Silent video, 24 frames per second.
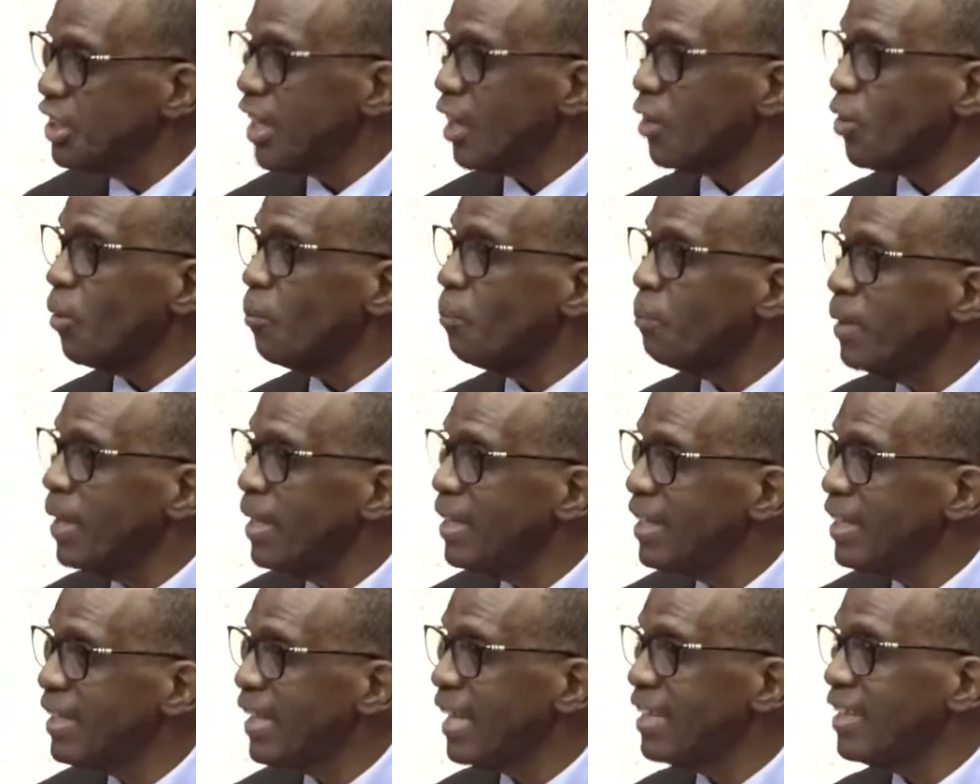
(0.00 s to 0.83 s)
are
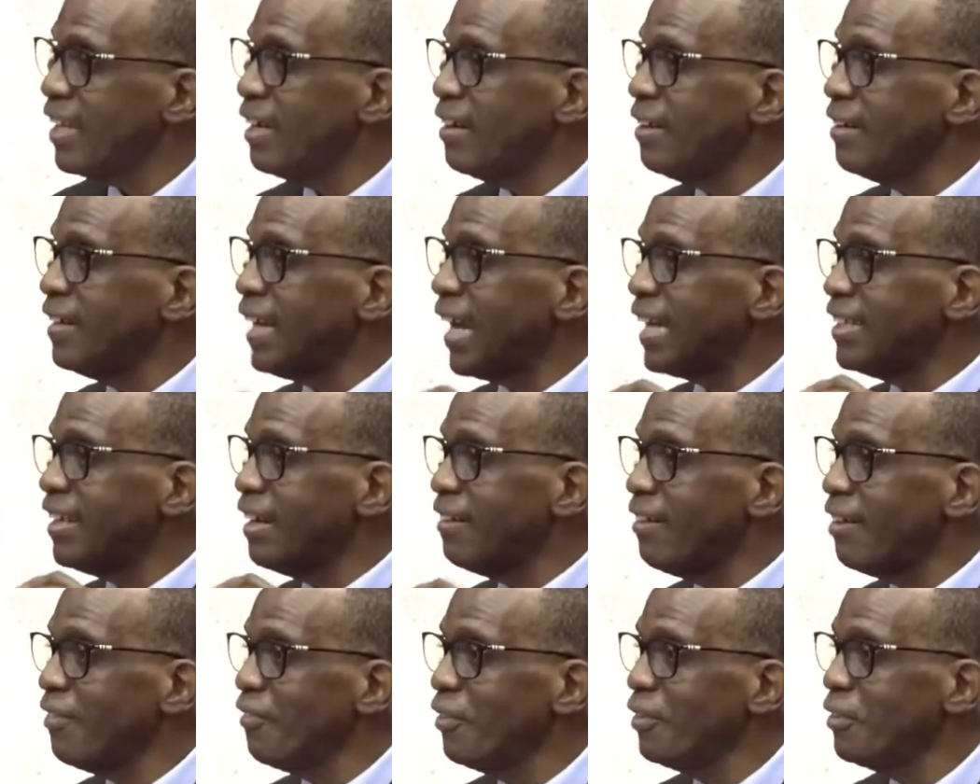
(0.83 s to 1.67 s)
complaining that their
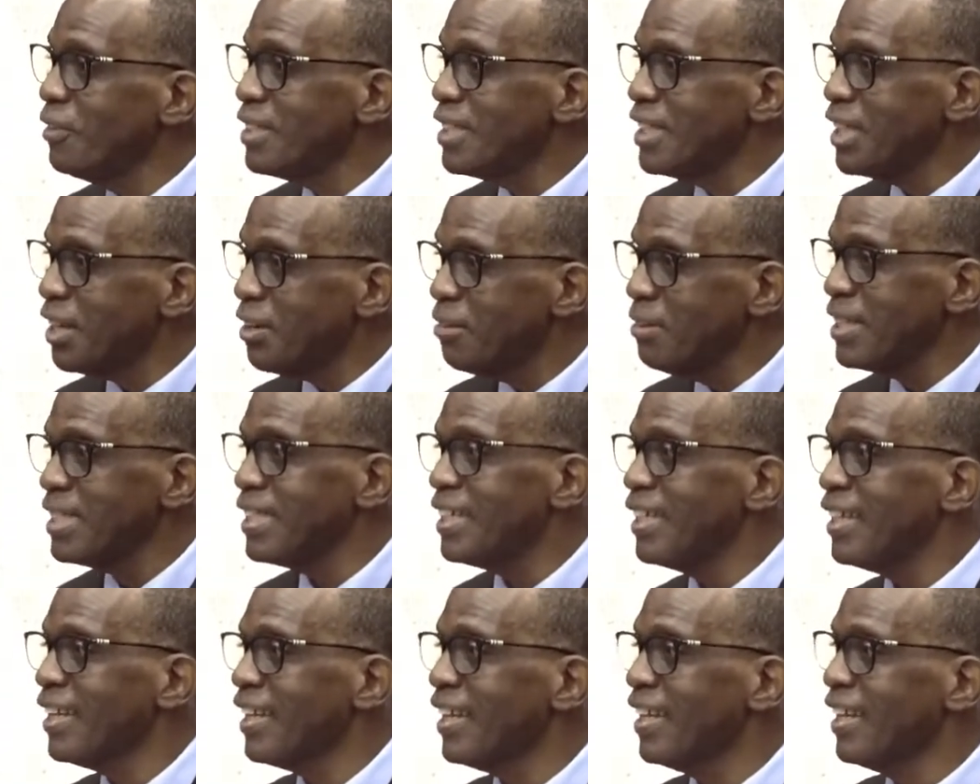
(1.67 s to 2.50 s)
revenue is
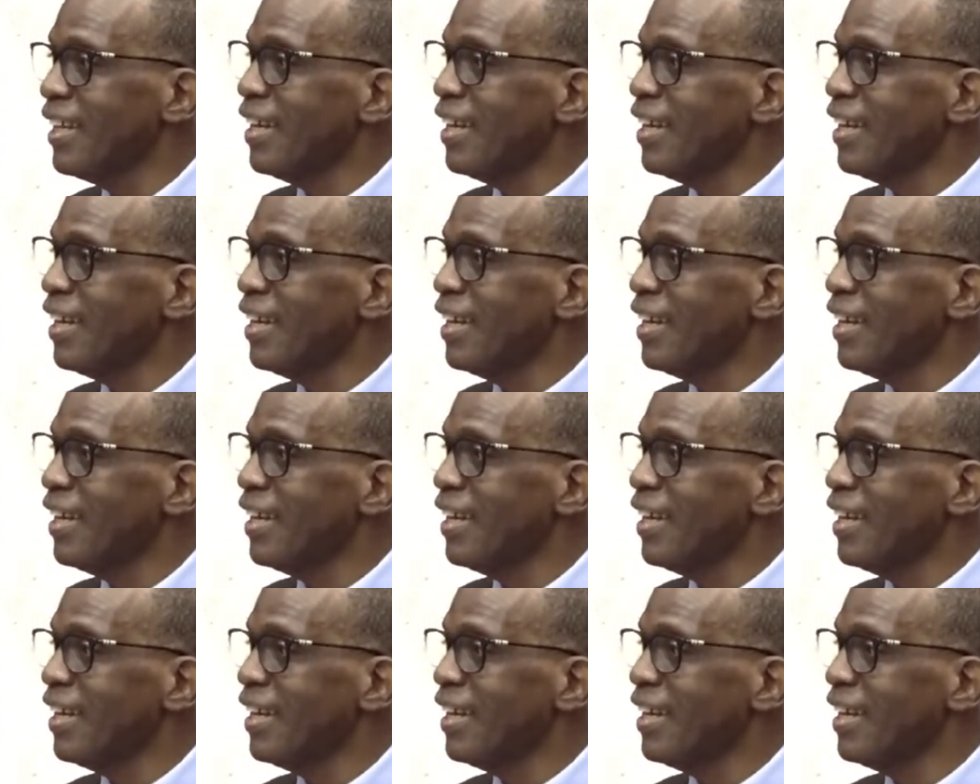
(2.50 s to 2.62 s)
decreasing.